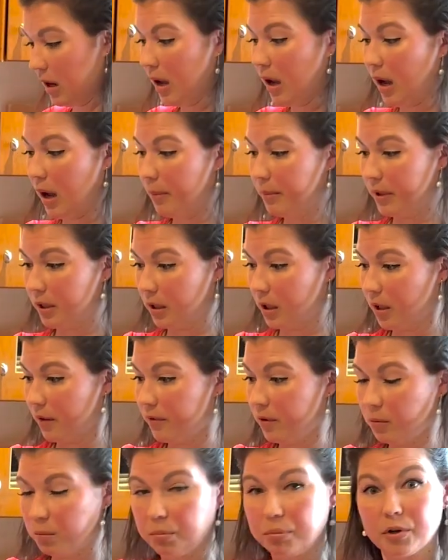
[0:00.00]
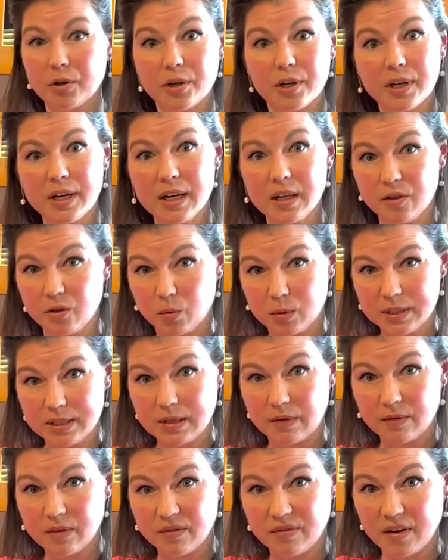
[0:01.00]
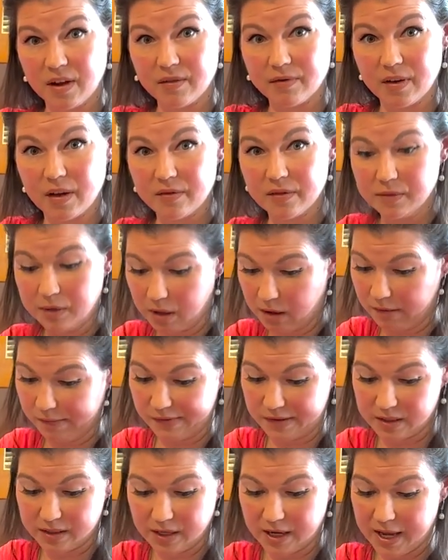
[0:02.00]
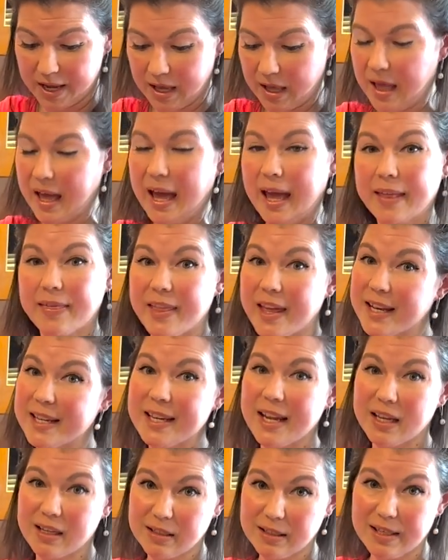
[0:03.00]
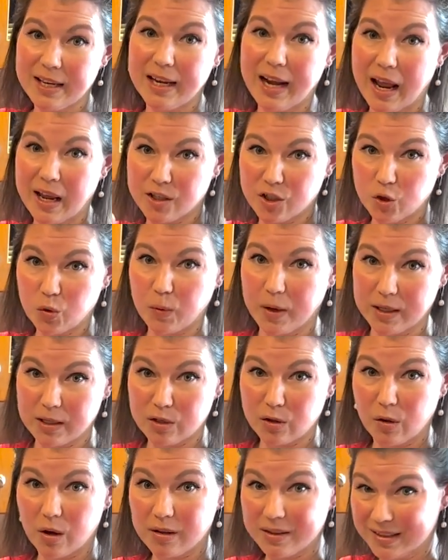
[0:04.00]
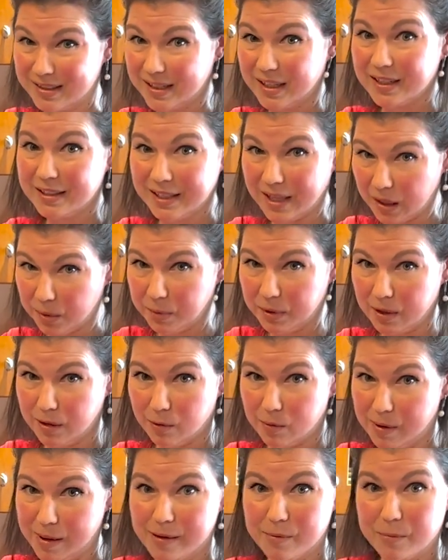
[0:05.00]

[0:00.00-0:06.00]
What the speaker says: I'm gonna cover it, put it in the 375 oven, and then yes, it has to rest. So it's gonna take me a little while